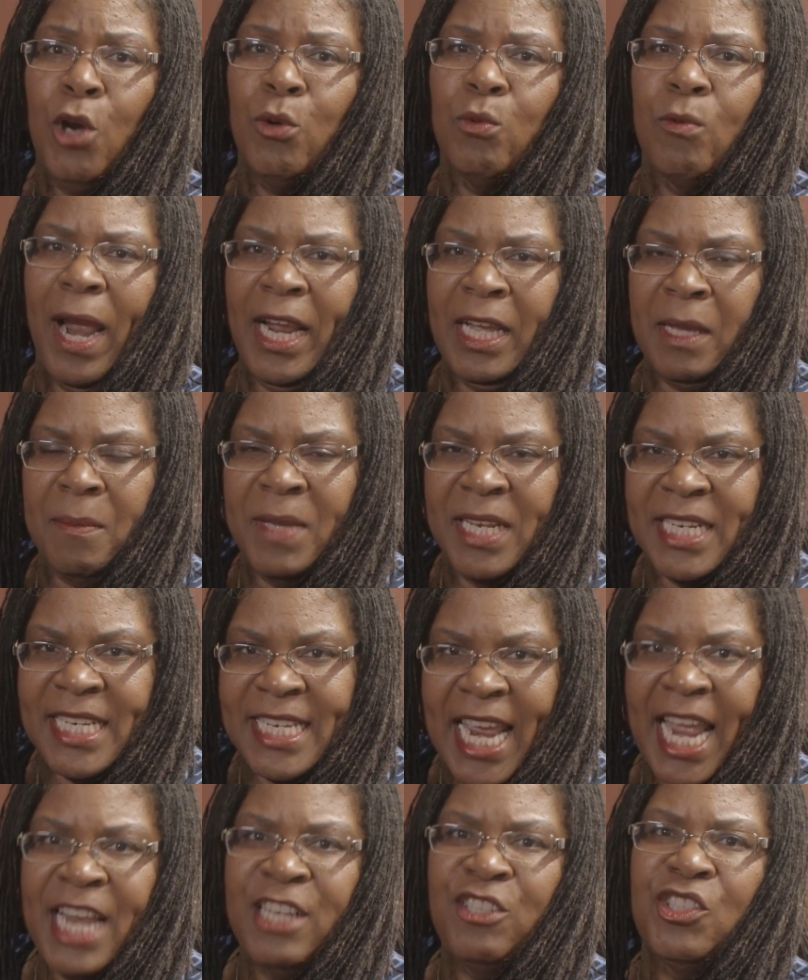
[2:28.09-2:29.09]

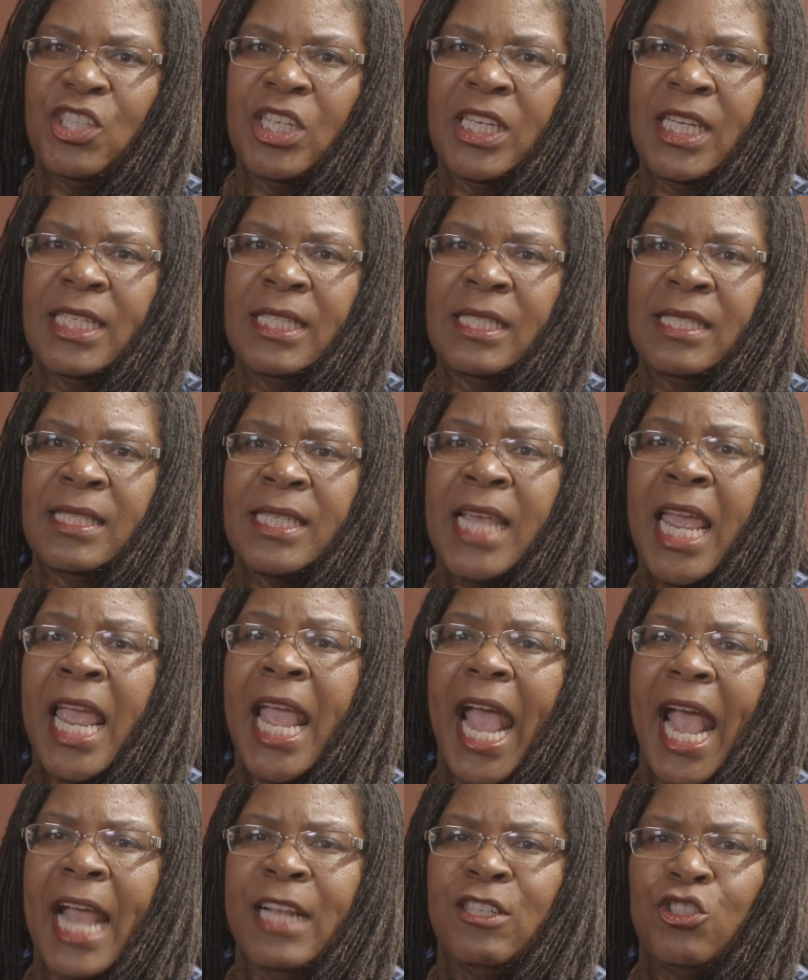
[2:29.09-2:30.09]
recommendations,
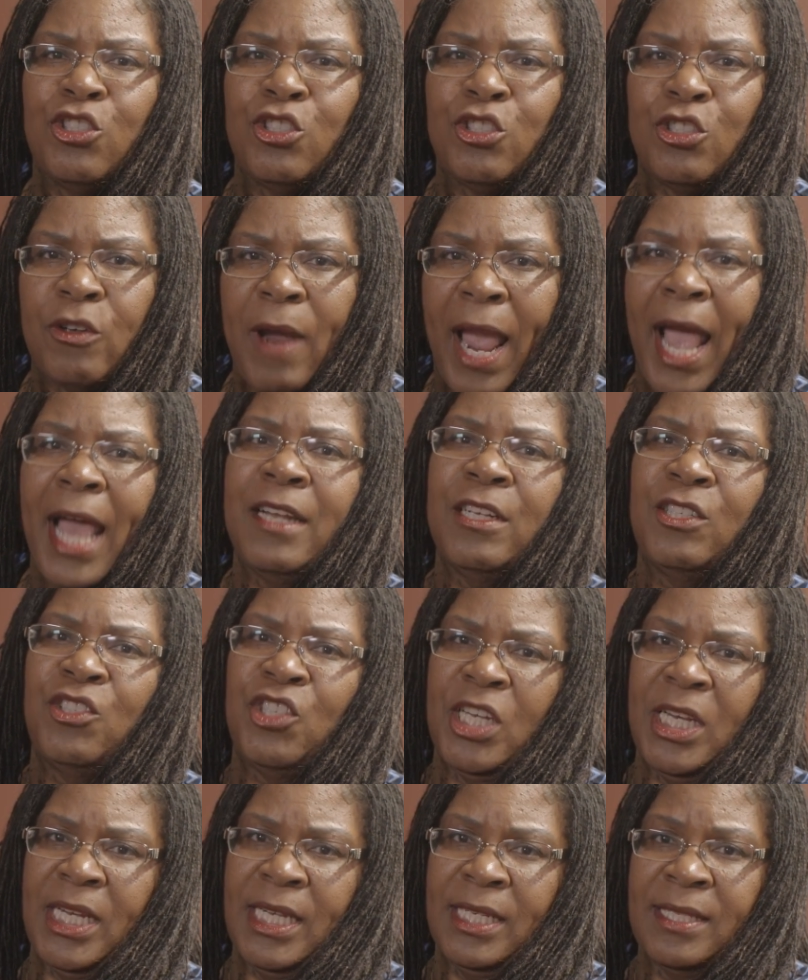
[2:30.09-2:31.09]
and
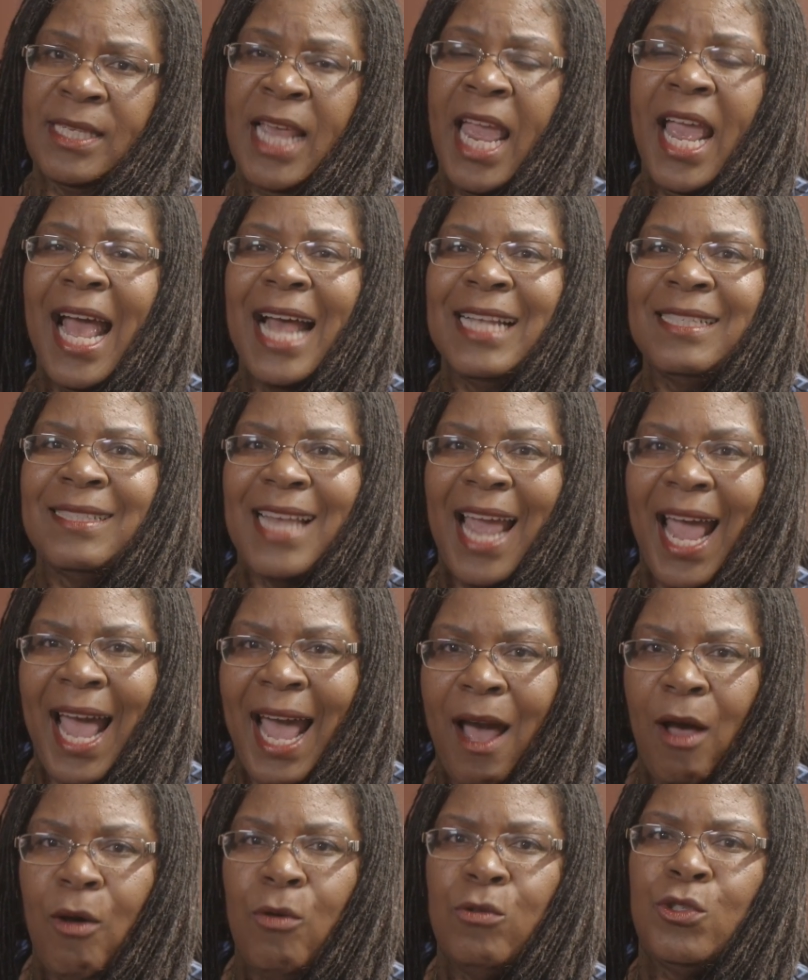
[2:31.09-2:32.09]
strategies as to
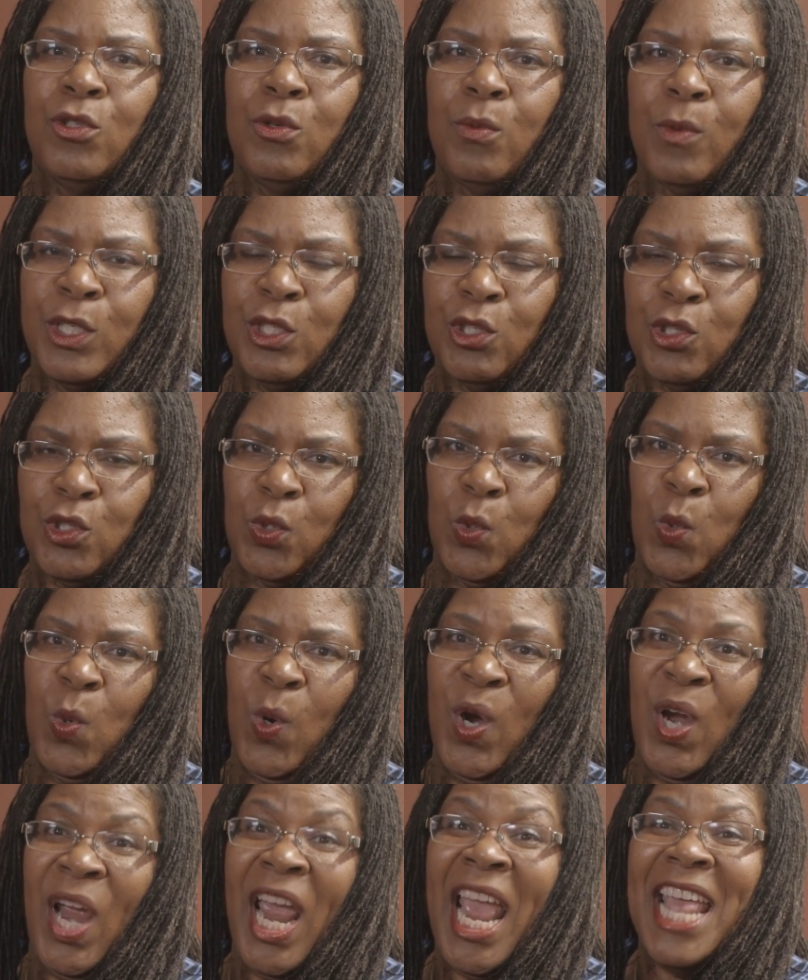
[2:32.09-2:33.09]
how to
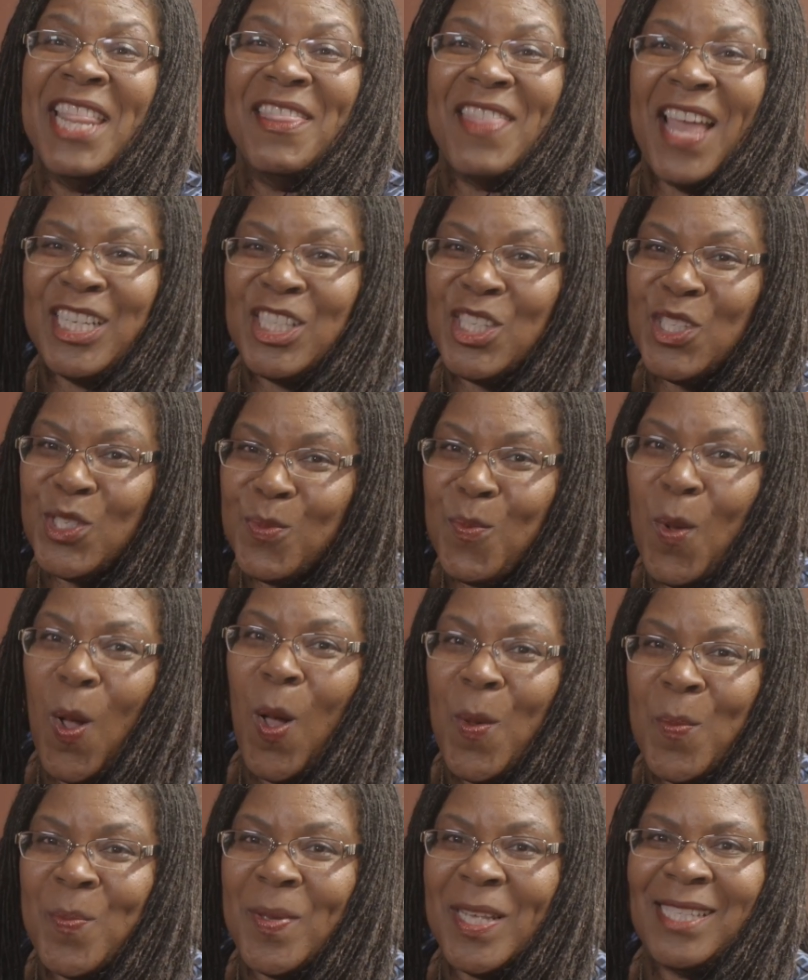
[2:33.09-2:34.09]
ensure that
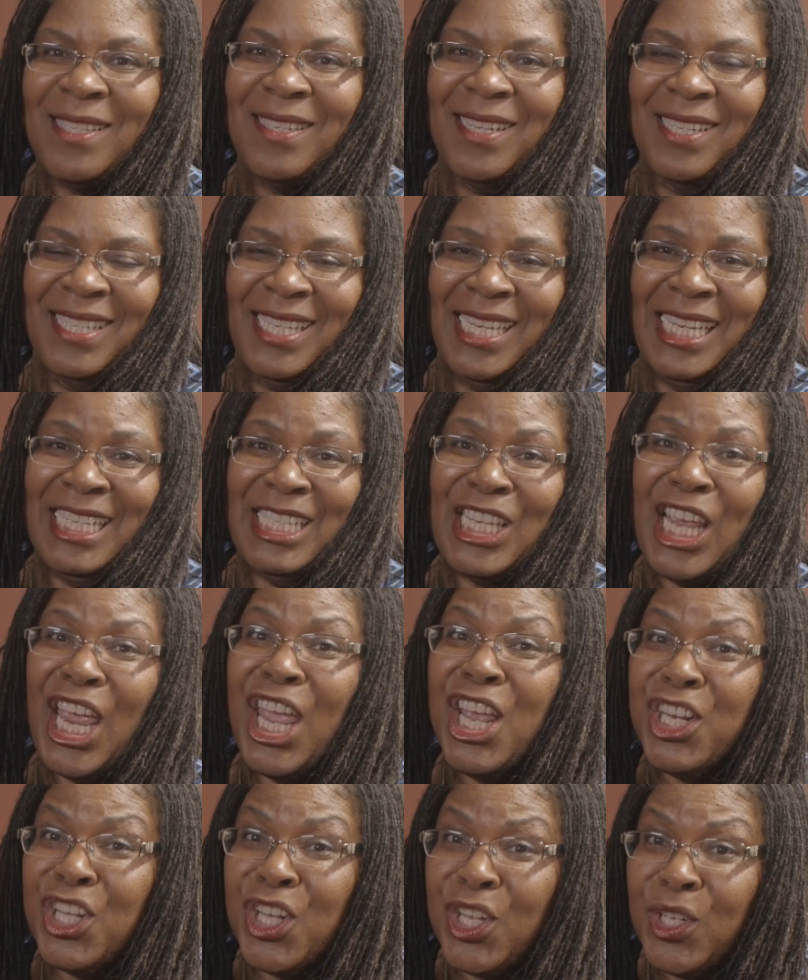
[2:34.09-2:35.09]
small businesses,
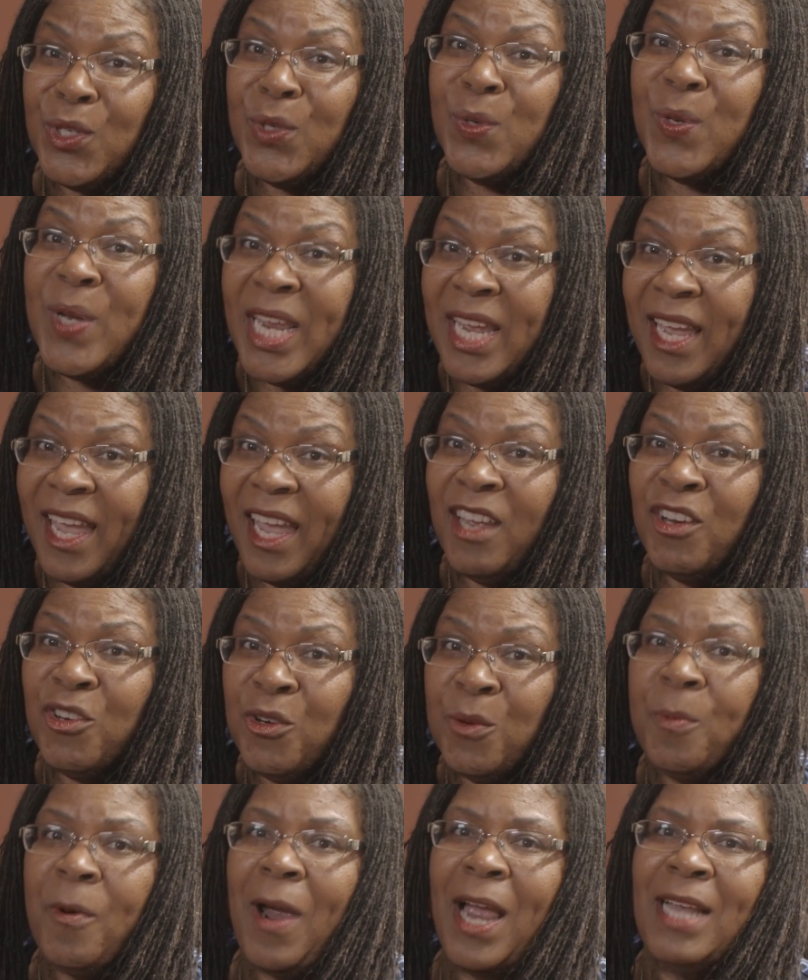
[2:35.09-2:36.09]
including
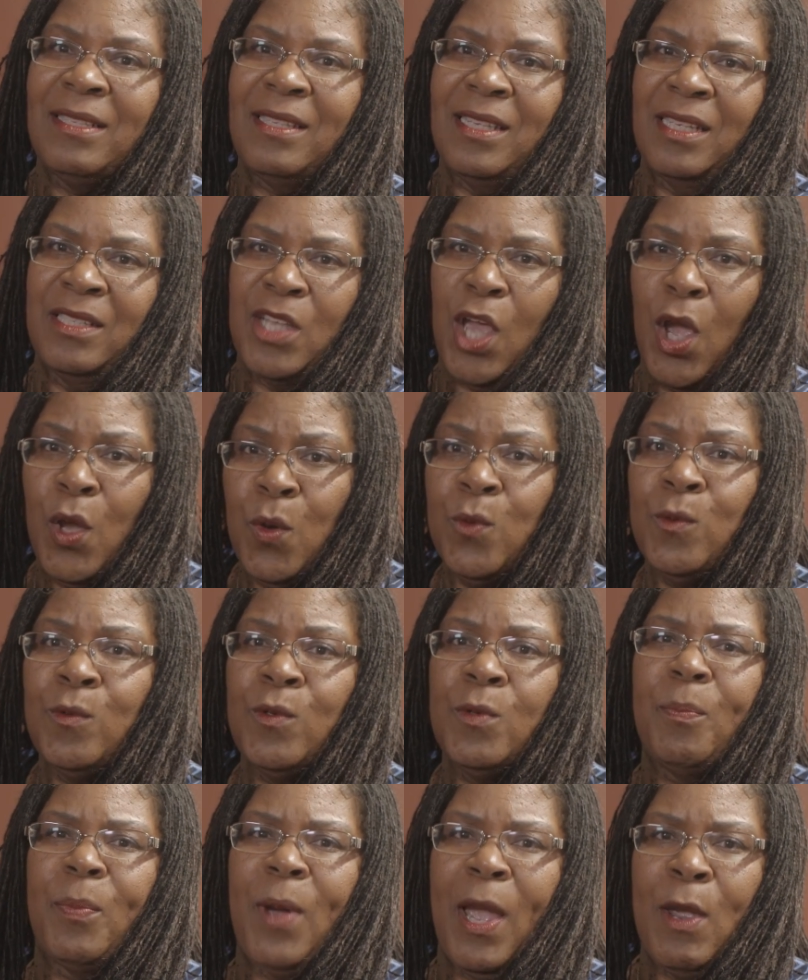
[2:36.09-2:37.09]
enterprises
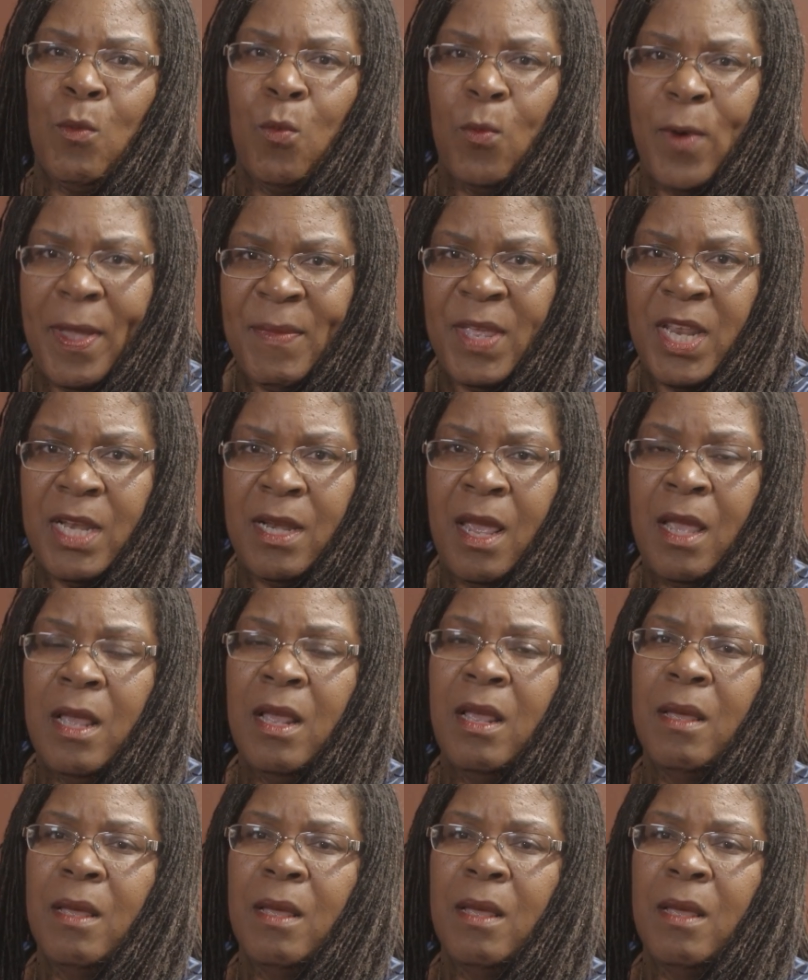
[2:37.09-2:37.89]
owned by women,